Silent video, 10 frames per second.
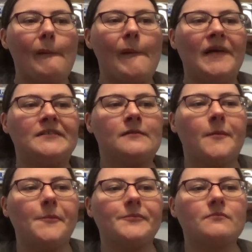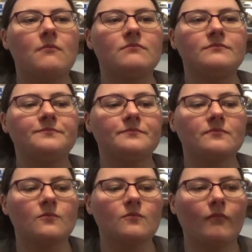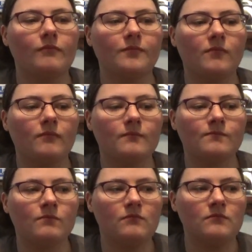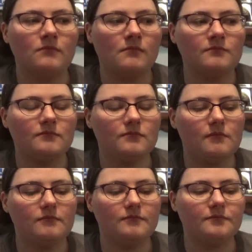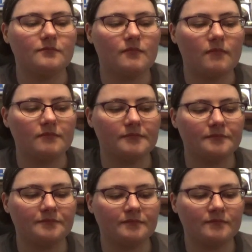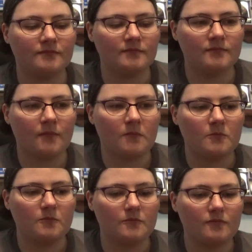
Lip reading: The person shown says nothing.